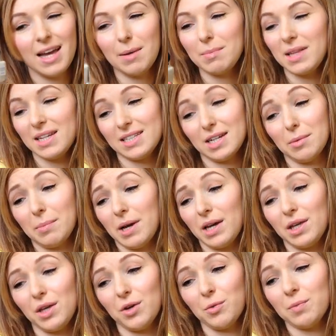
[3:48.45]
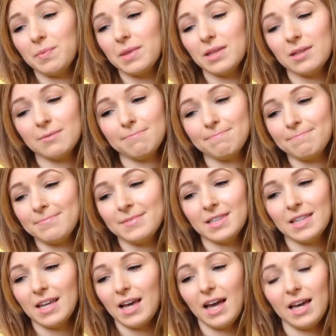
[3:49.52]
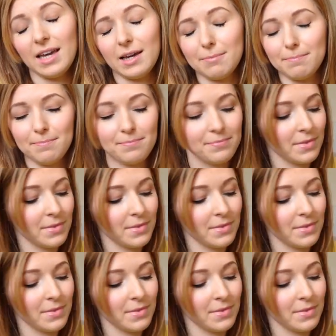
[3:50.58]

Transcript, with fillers: let down by you. I am.